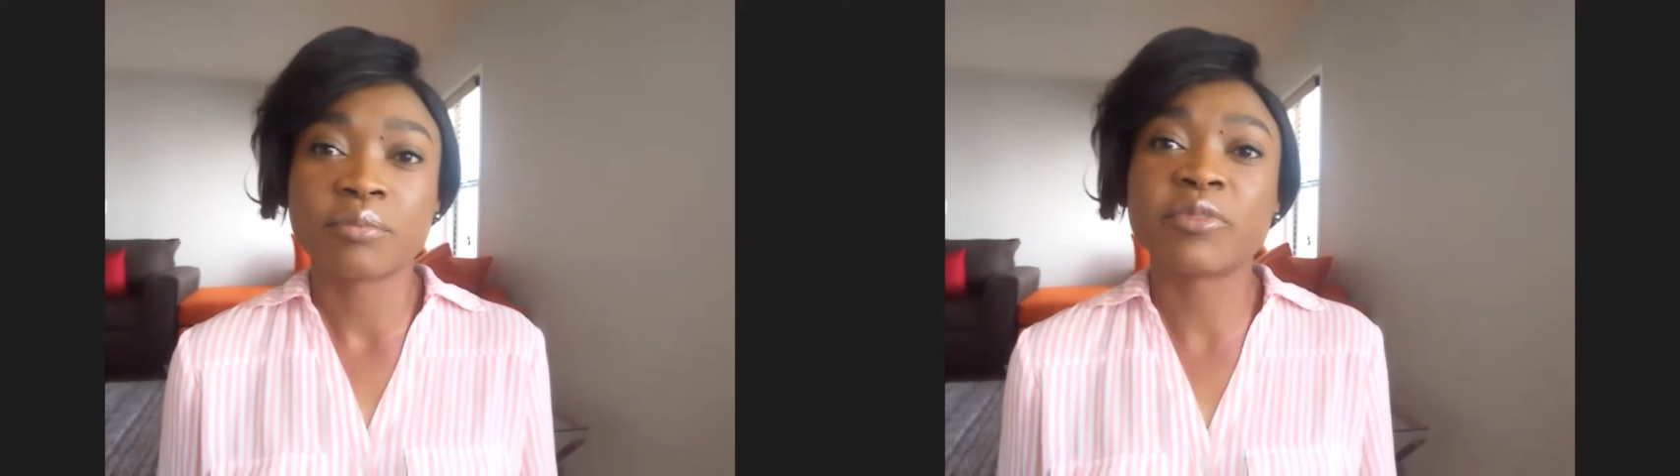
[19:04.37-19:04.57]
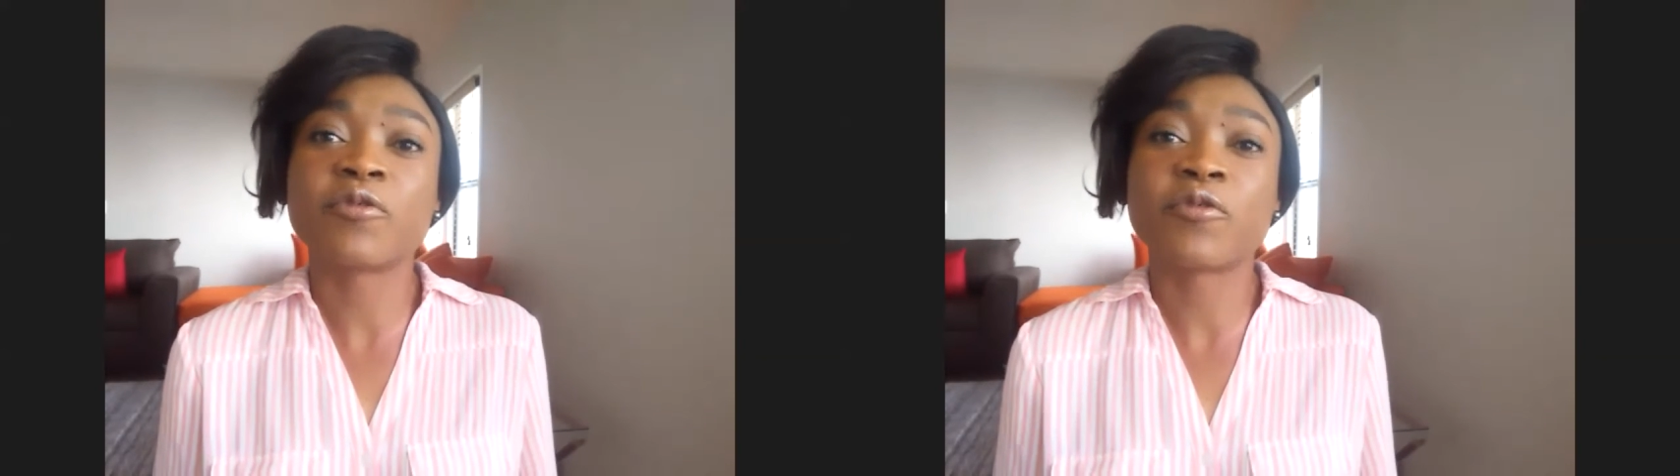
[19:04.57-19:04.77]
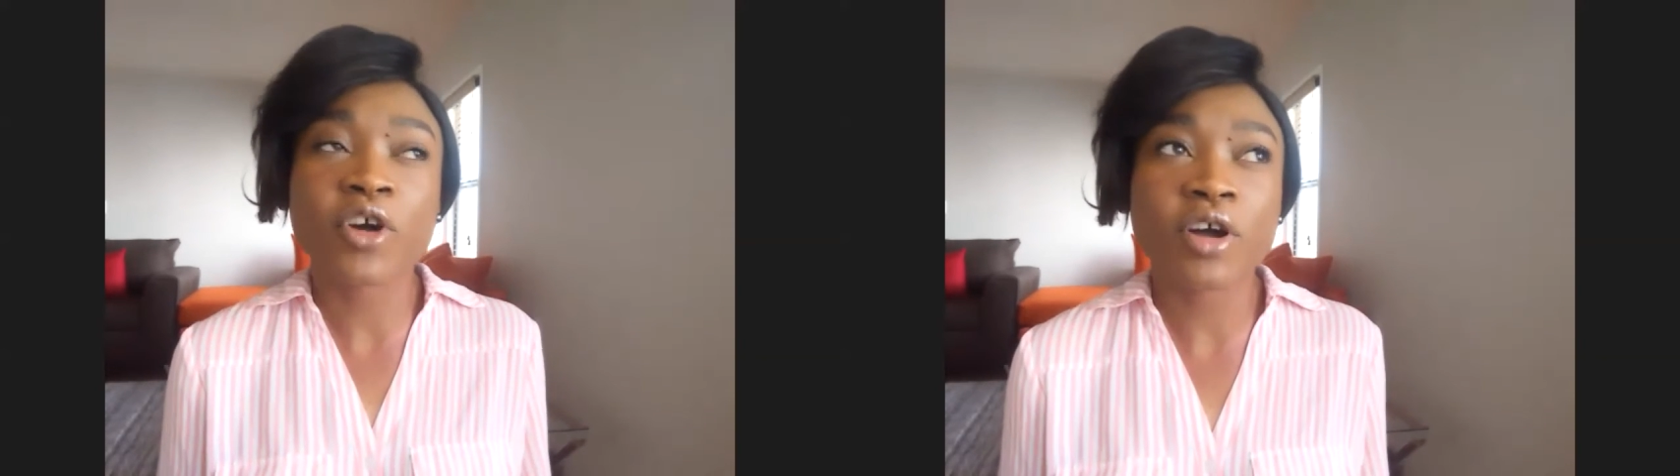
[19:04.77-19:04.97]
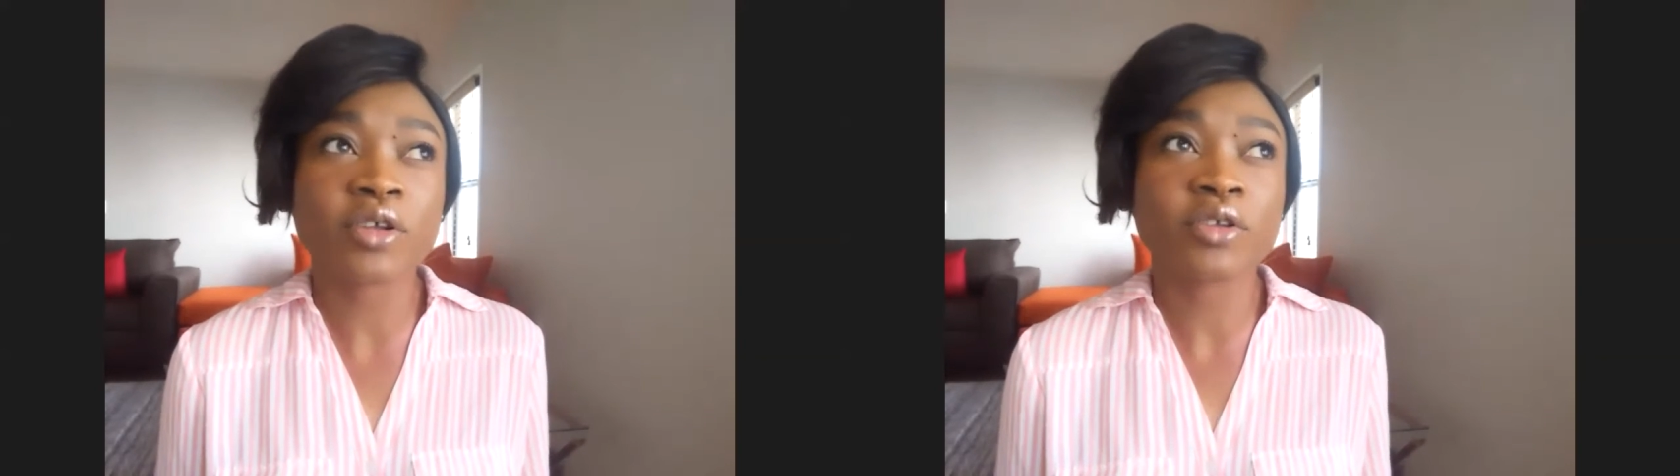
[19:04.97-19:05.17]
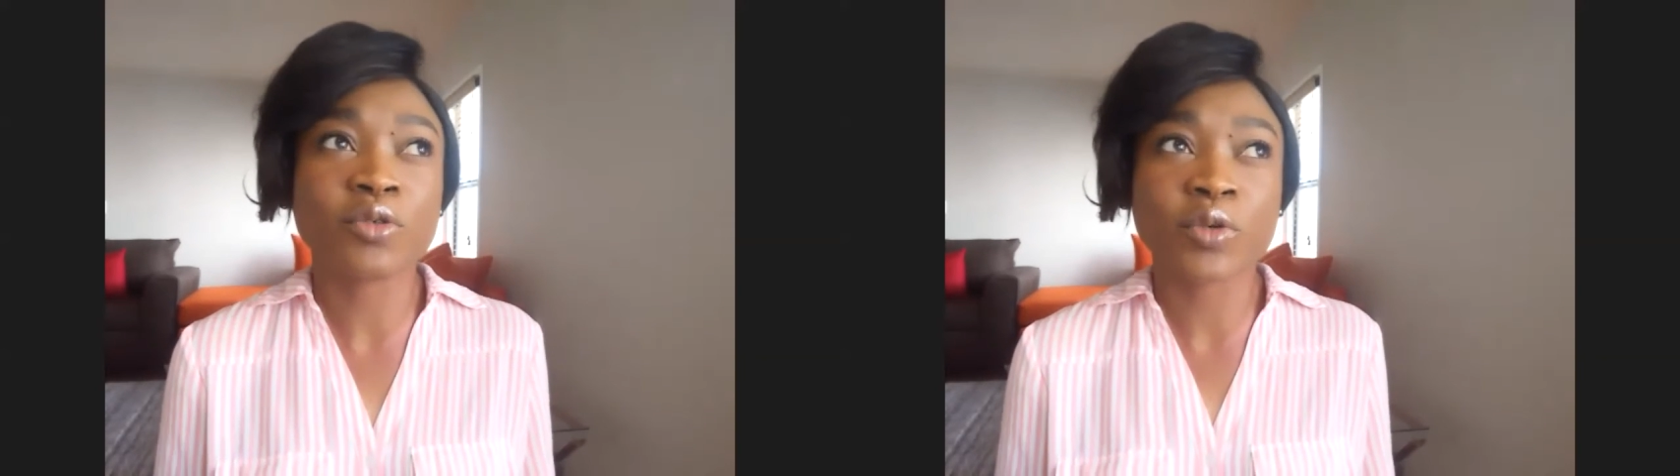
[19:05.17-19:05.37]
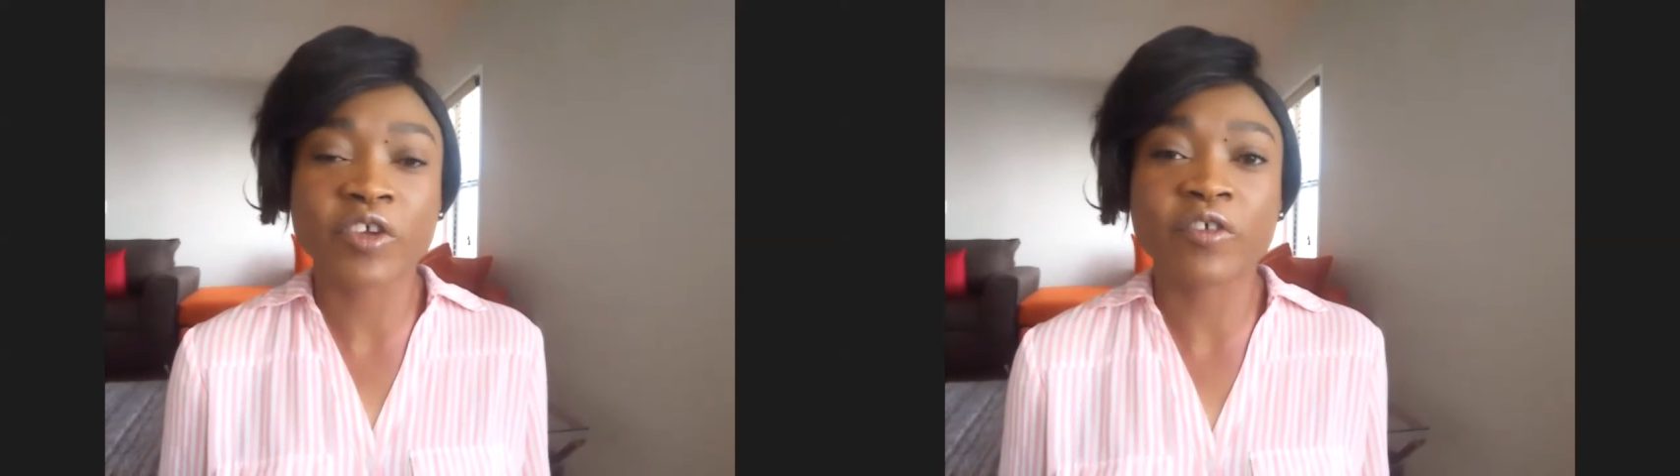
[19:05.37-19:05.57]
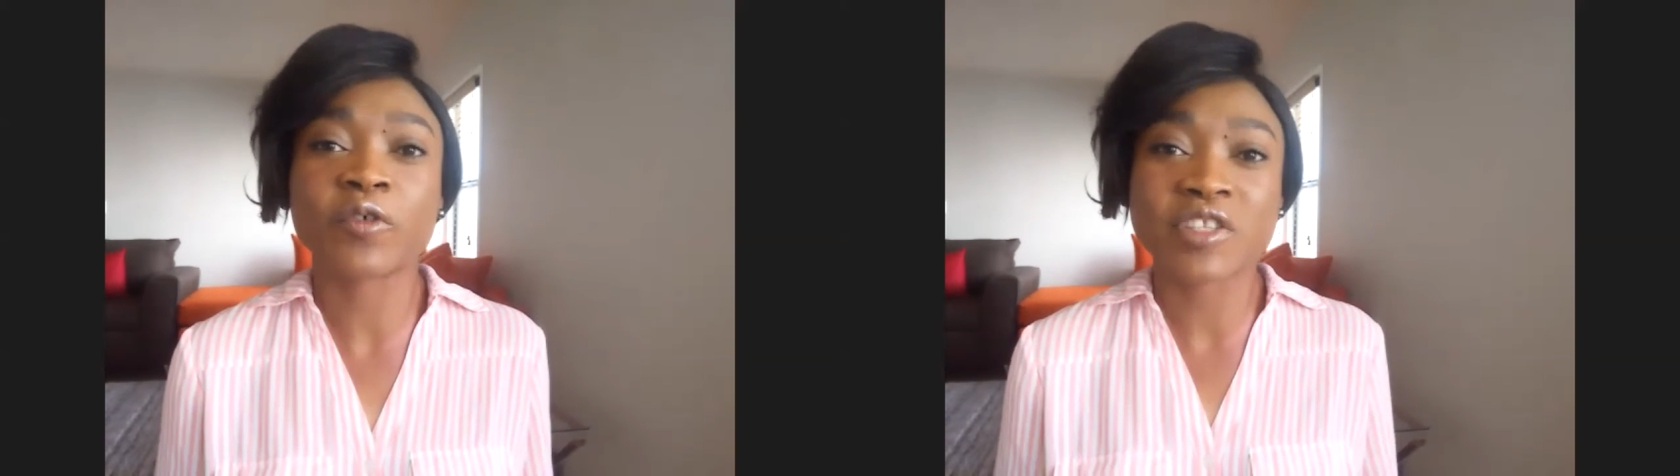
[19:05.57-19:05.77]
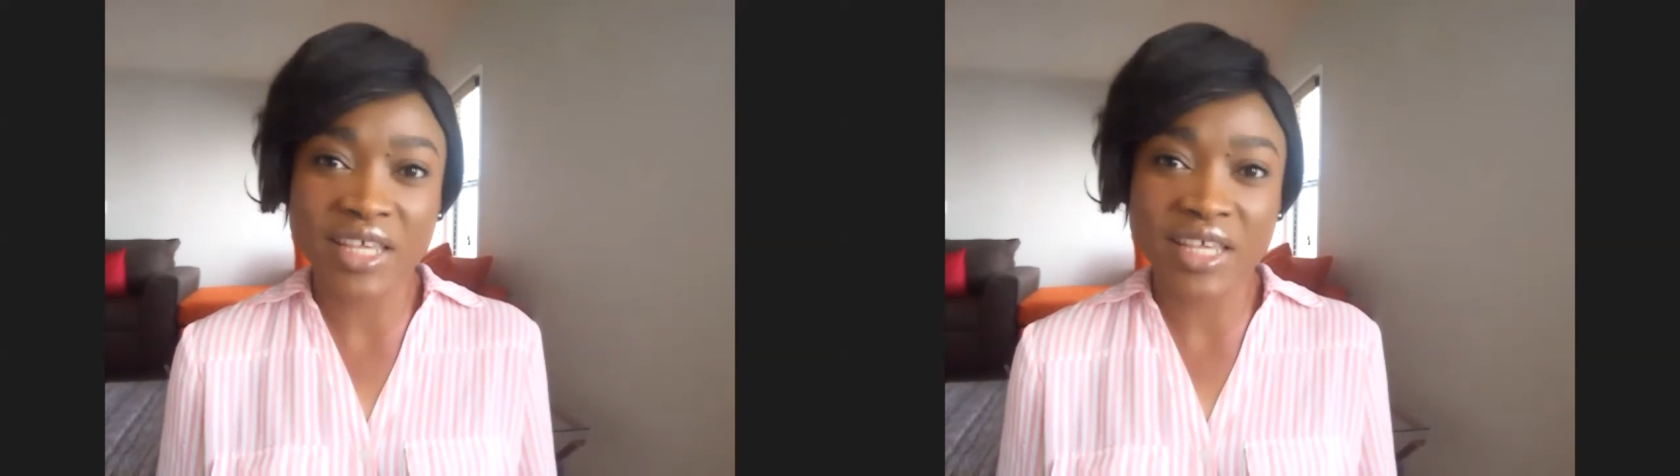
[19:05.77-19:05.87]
before looking for